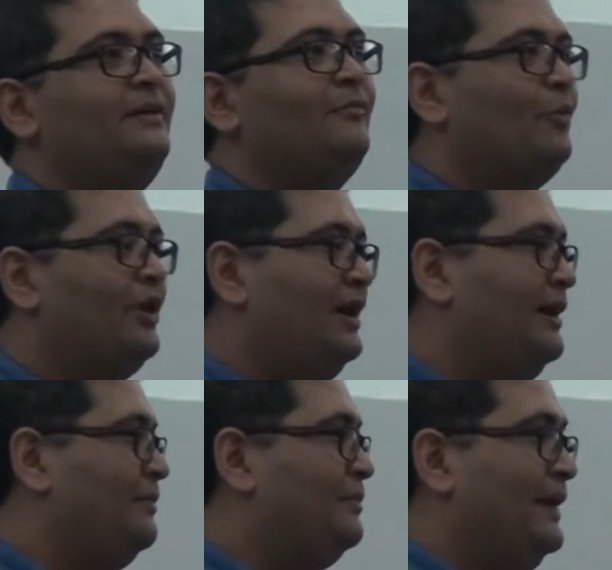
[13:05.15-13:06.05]

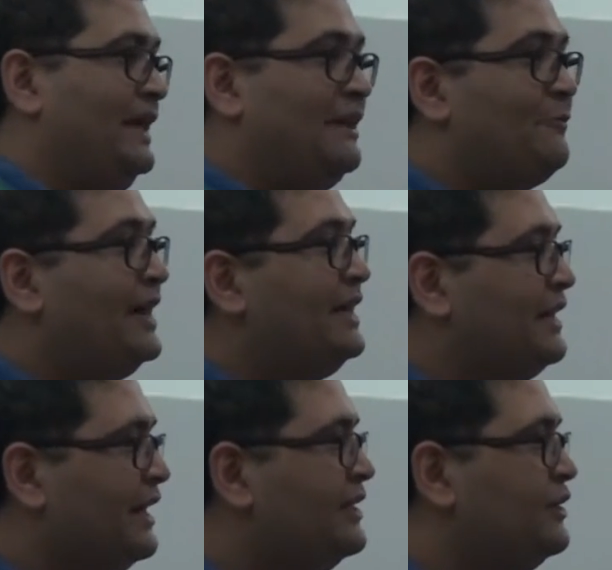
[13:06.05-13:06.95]
like inviting
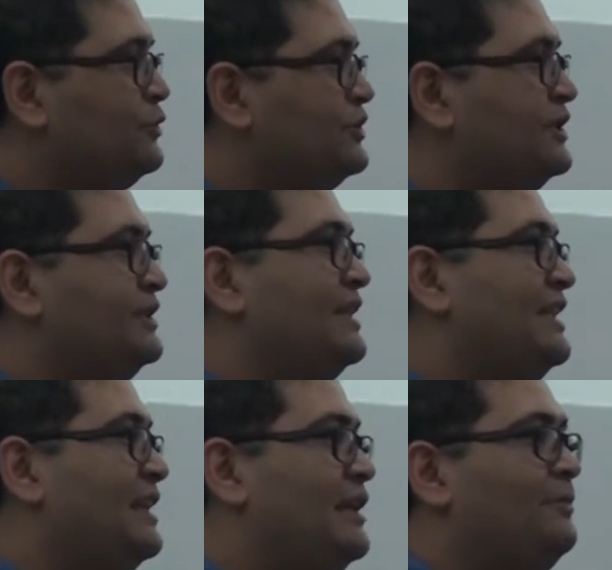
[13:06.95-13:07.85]
other users, and
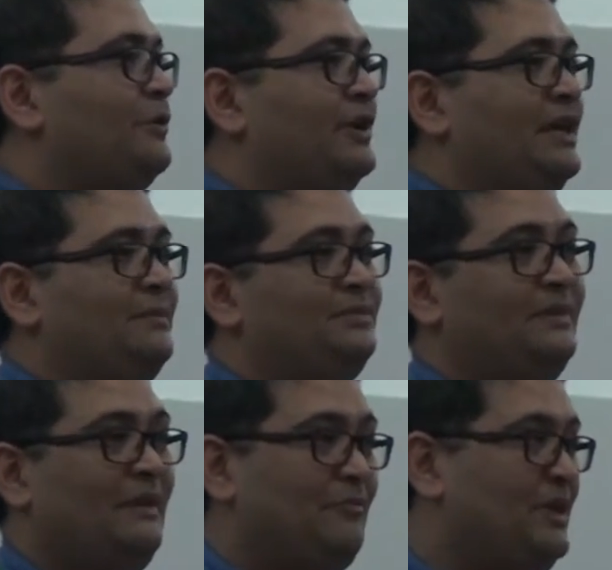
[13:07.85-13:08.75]
they'll help your
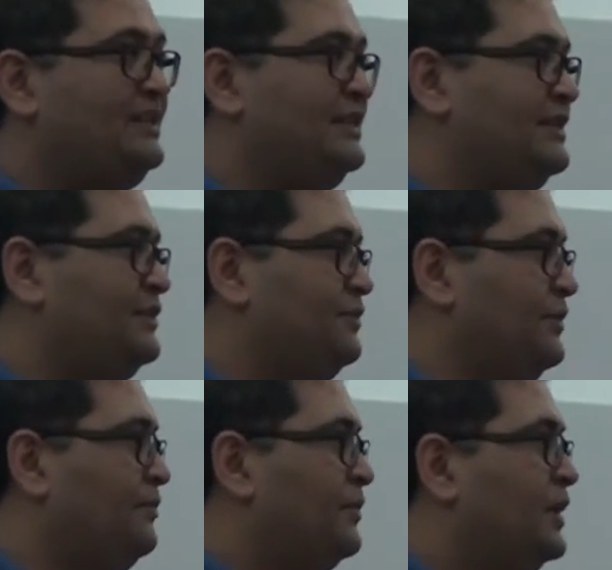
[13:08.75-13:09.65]
game be successful.
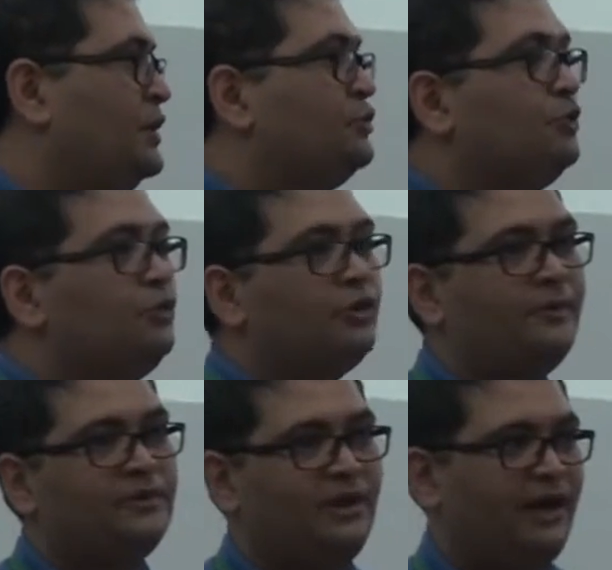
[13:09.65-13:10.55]
So do
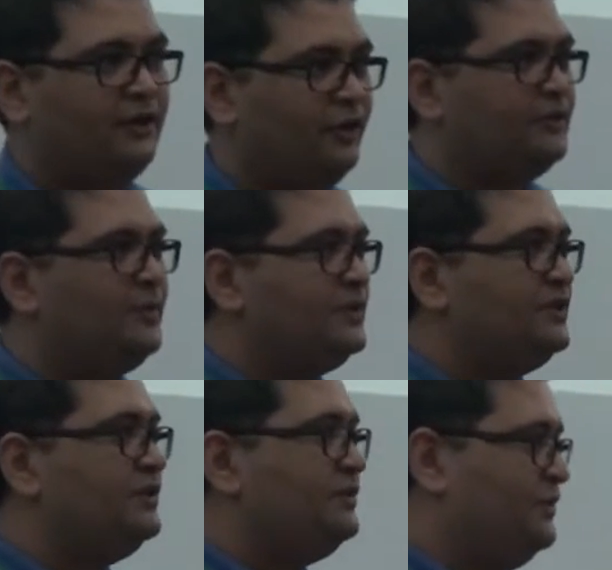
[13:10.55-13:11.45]
cross
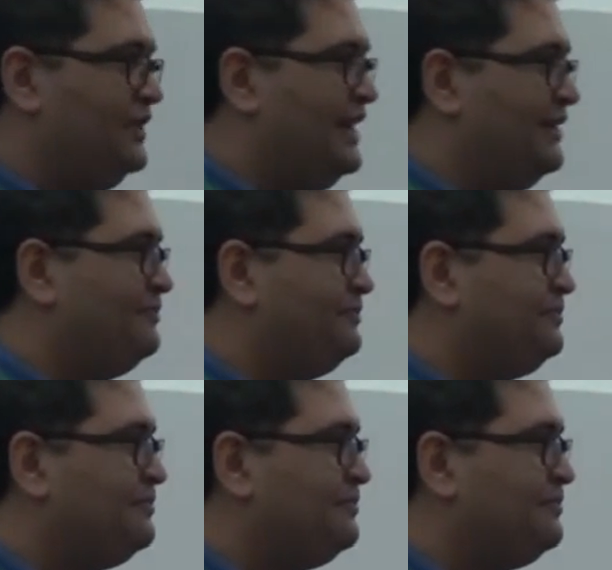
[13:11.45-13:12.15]
promotions with that.